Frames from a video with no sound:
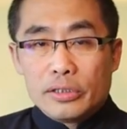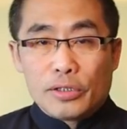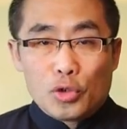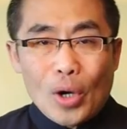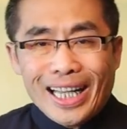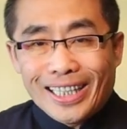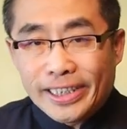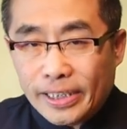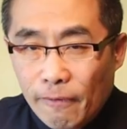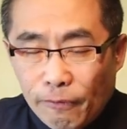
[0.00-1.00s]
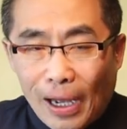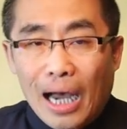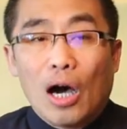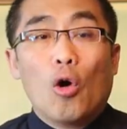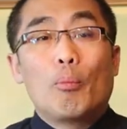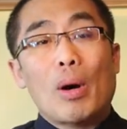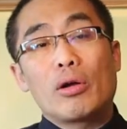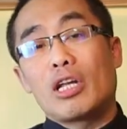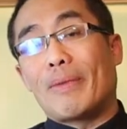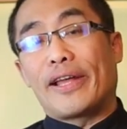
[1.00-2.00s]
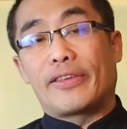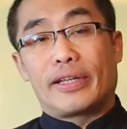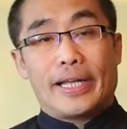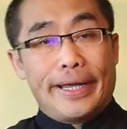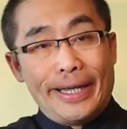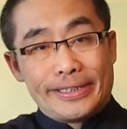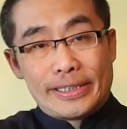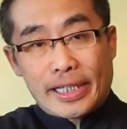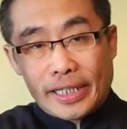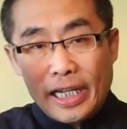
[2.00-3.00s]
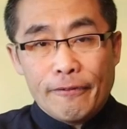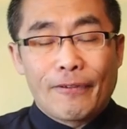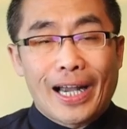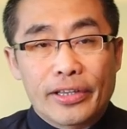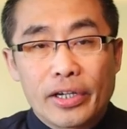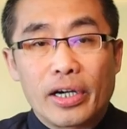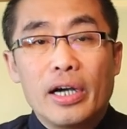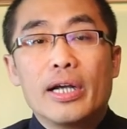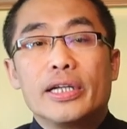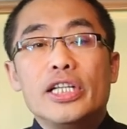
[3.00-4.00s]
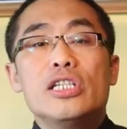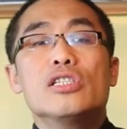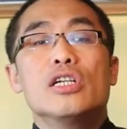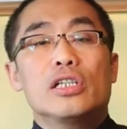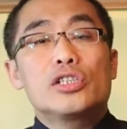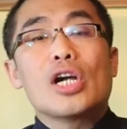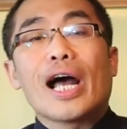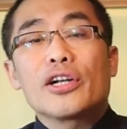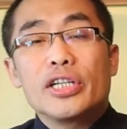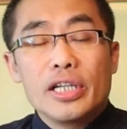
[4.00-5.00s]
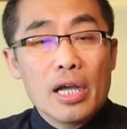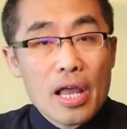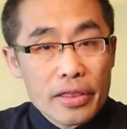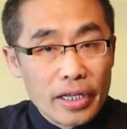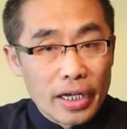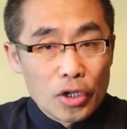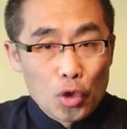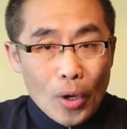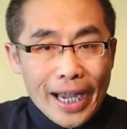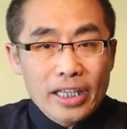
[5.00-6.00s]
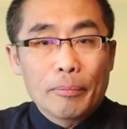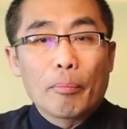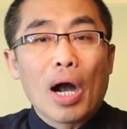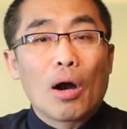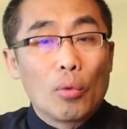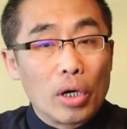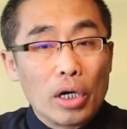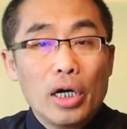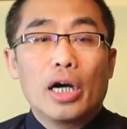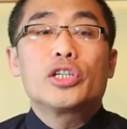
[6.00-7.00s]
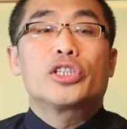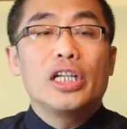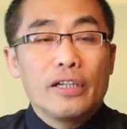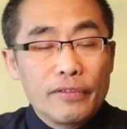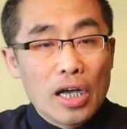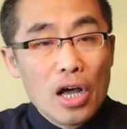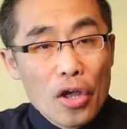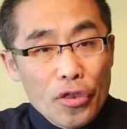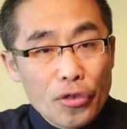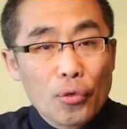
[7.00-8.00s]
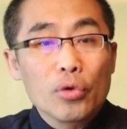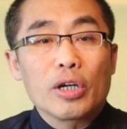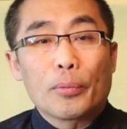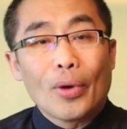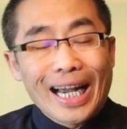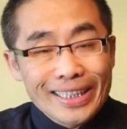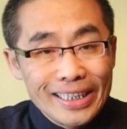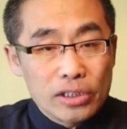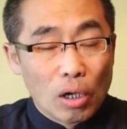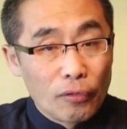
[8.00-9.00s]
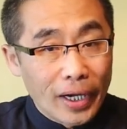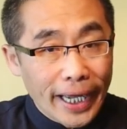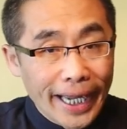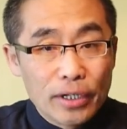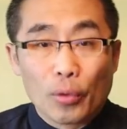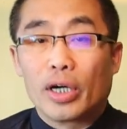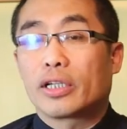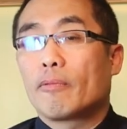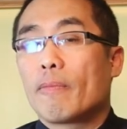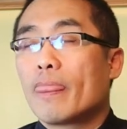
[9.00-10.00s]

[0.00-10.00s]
The right shenfa or body method is the key factor in judging the right power achieved through the practice of 8 words,